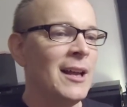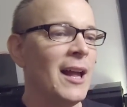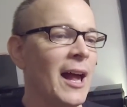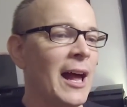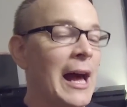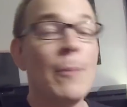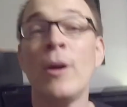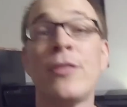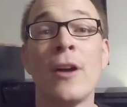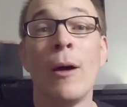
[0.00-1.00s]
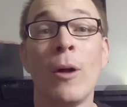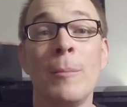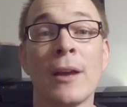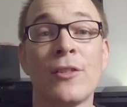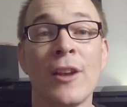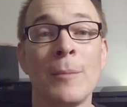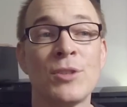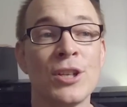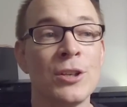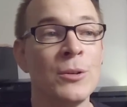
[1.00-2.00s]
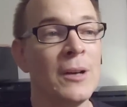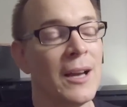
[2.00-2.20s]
I'm with you. I want to mix it up too.